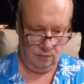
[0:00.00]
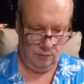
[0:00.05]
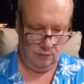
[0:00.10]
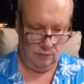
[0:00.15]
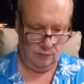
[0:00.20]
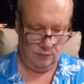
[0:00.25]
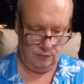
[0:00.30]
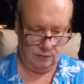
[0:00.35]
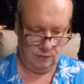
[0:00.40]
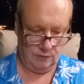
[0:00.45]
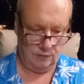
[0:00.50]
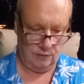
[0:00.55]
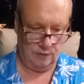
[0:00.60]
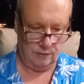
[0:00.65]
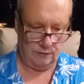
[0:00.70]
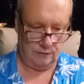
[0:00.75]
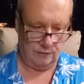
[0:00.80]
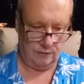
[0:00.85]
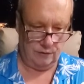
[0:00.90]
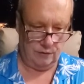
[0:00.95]
This will
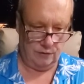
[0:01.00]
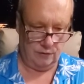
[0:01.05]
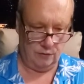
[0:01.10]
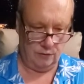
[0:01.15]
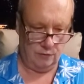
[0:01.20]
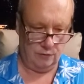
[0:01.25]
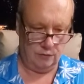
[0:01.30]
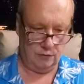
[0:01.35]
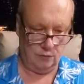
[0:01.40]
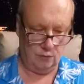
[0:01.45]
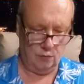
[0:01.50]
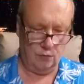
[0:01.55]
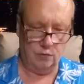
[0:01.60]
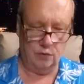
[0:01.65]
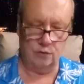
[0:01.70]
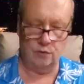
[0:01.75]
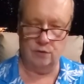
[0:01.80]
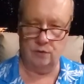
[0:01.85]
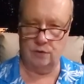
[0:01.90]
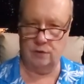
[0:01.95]
definitely go to
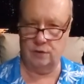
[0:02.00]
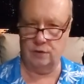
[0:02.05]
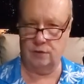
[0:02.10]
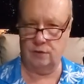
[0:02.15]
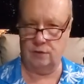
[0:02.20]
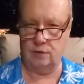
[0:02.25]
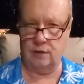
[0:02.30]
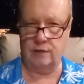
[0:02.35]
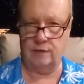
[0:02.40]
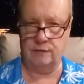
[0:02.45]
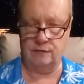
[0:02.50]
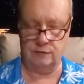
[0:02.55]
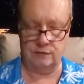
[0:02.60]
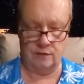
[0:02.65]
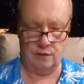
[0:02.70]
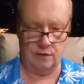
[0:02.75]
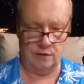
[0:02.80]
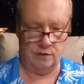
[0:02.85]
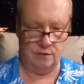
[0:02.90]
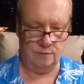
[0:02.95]
work and
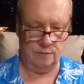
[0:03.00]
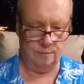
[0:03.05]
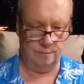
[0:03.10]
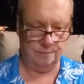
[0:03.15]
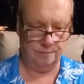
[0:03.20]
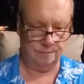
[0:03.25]
lifestyle.